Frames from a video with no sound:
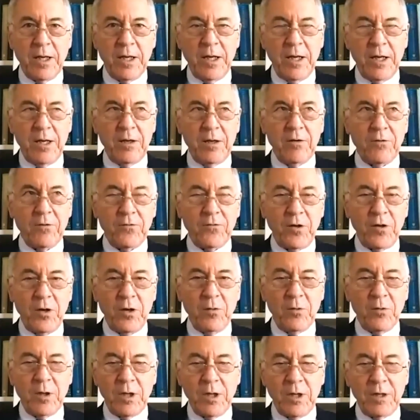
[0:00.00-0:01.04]
And
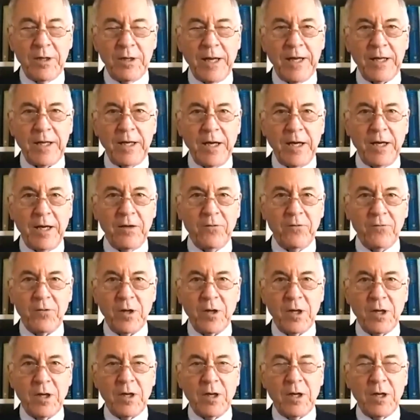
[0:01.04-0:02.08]
so in that case,
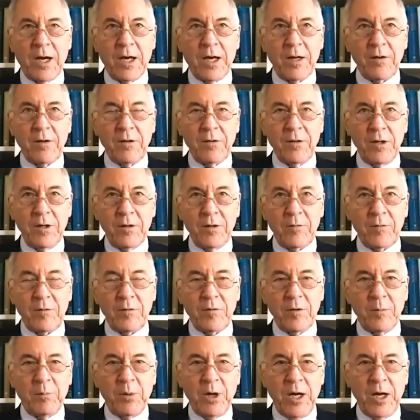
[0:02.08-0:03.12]
the
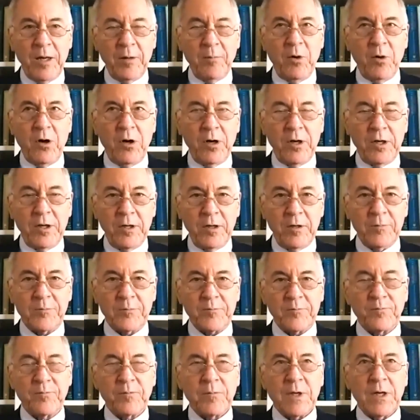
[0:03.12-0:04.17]
the bond market
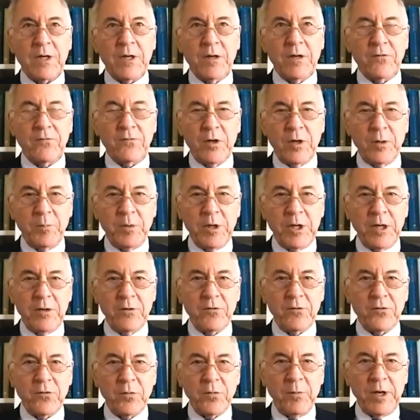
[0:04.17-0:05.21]
is going to be
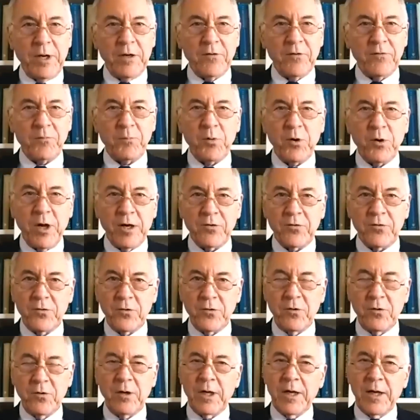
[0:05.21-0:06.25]
under tremendous
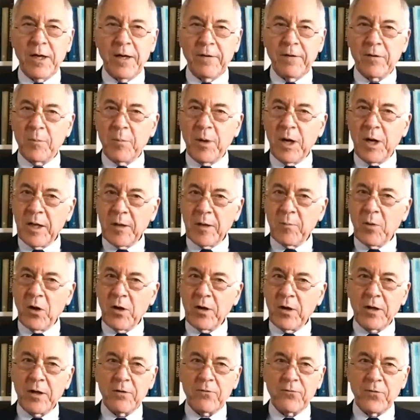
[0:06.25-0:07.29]
pressure, and the bond
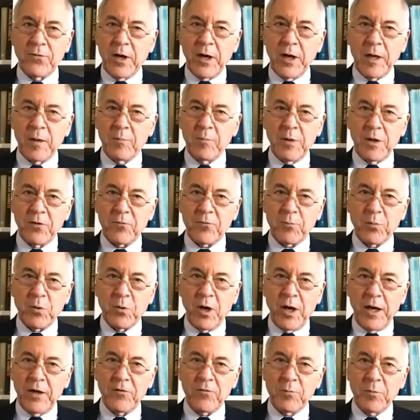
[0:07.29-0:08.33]
market is very
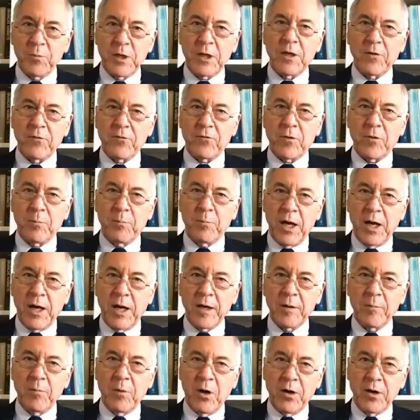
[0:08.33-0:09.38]
mispriced because the
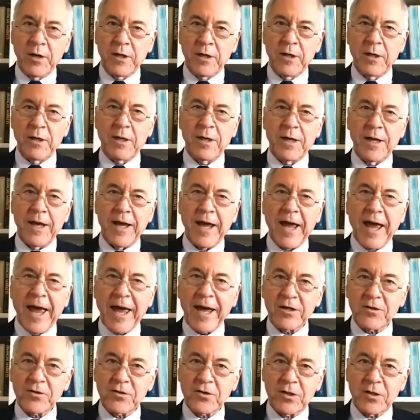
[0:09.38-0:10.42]
bond market
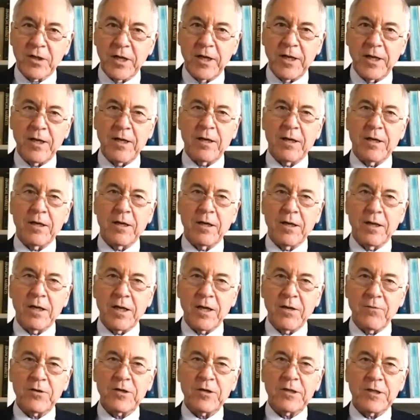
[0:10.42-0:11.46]
actually,
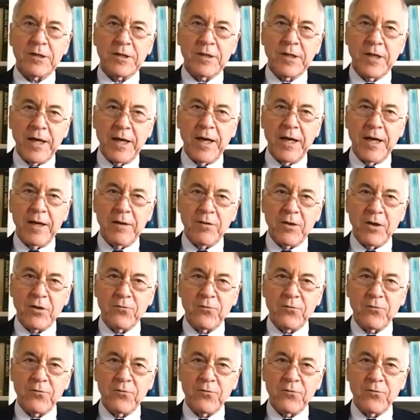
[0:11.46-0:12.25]
even today, the